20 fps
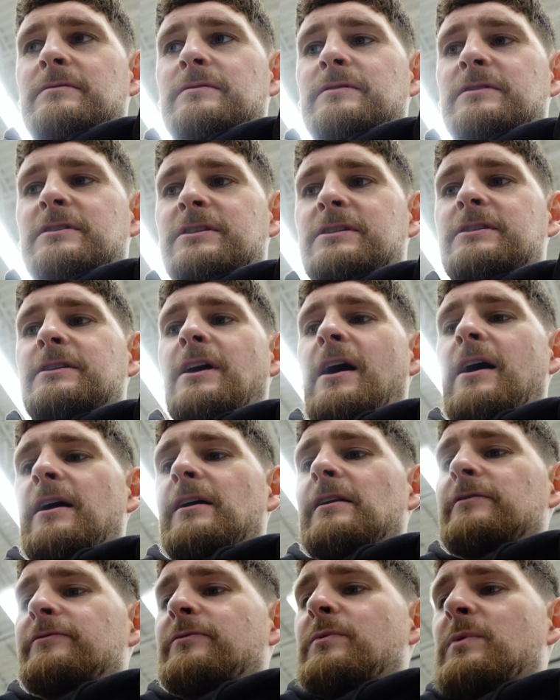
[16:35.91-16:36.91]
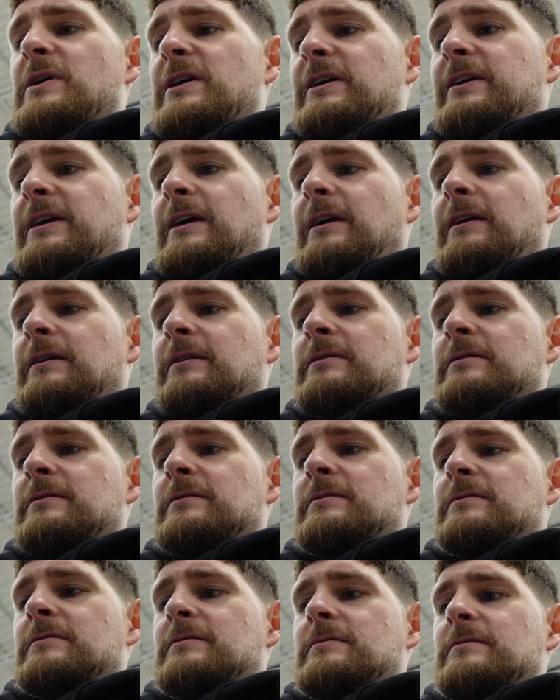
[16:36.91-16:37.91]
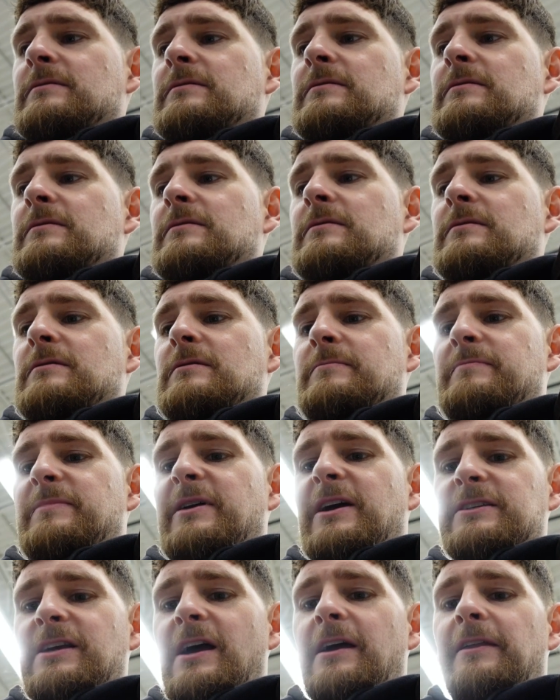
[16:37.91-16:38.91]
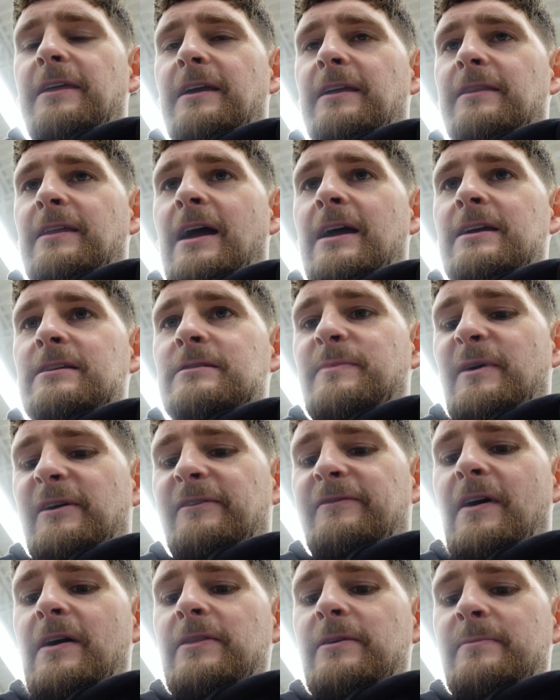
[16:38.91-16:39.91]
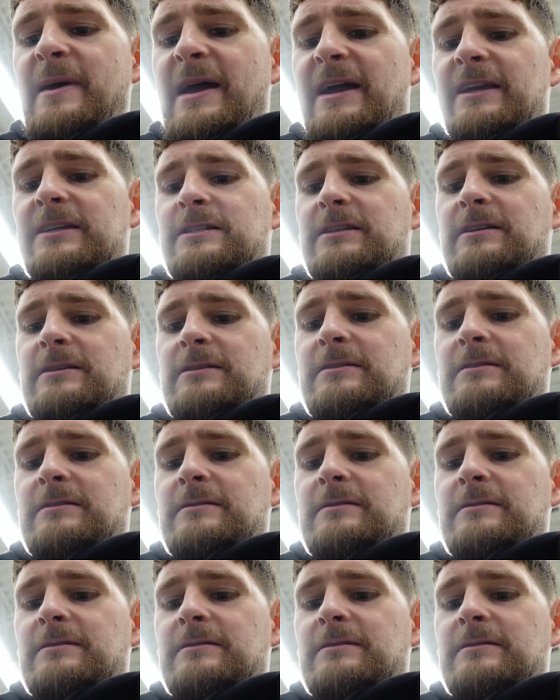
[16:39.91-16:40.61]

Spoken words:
style of working because I think that is by far the best.